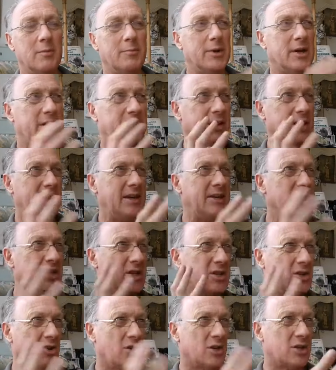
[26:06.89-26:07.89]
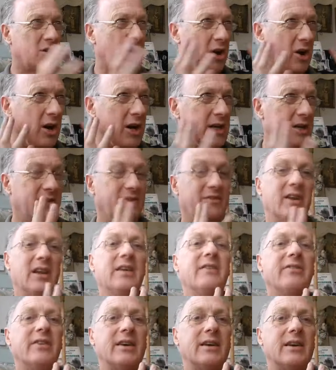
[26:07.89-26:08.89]
But I think he just got tired of
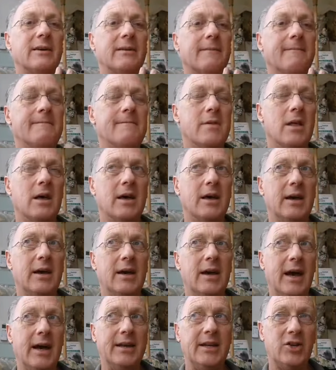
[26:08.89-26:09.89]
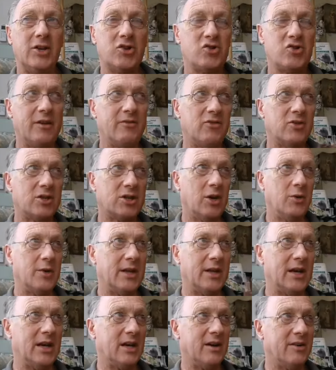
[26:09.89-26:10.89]
living. And he travelled
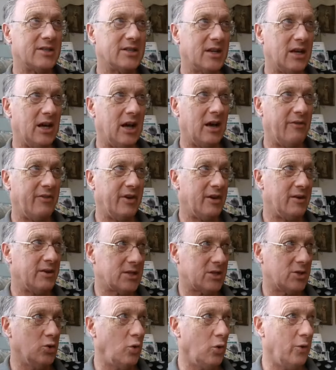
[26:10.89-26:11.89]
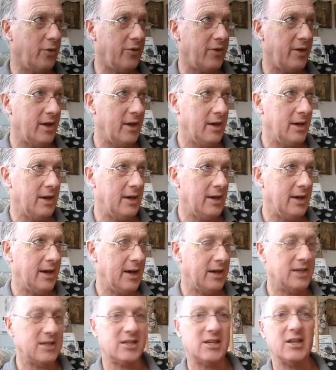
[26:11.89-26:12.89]
2.5 hours north.
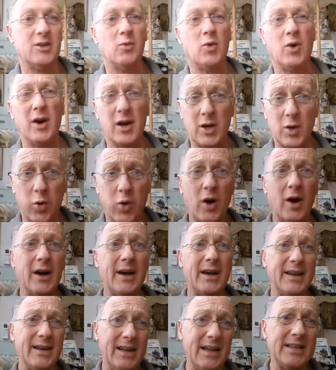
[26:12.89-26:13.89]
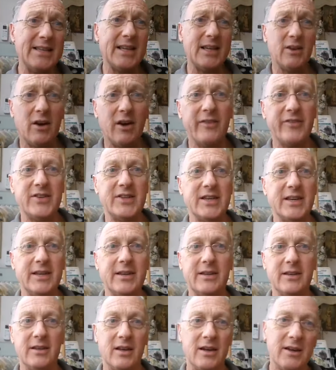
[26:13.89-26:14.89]
And I said, I want a quiet and easy life,
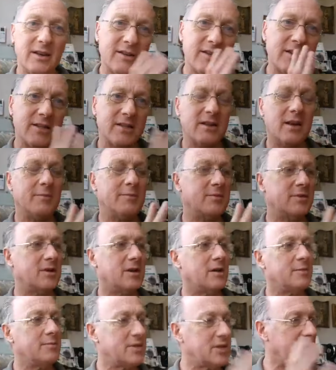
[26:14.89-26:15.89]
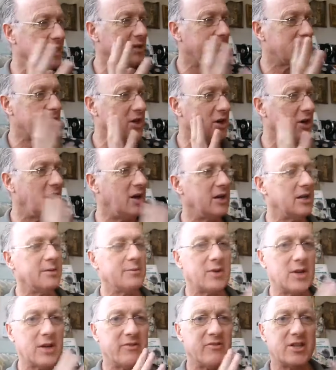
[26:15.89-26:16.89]
Ted. Like, just I'm done. I'm tired.
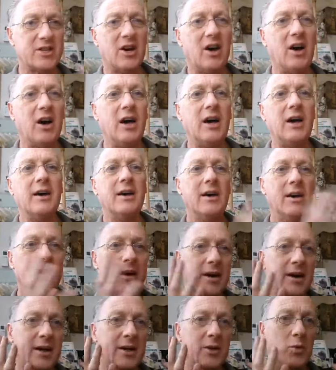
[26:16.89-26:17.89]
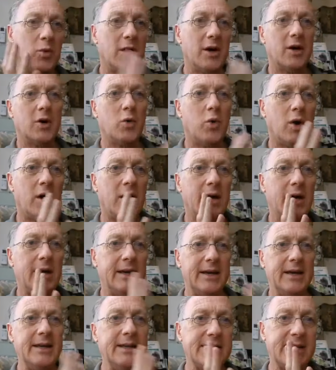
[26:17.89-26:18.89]
I'm going to retire. And I want a quiet,
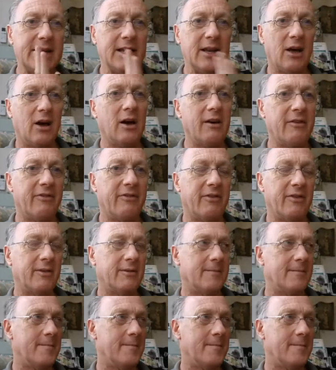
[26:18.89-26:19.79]
easy life.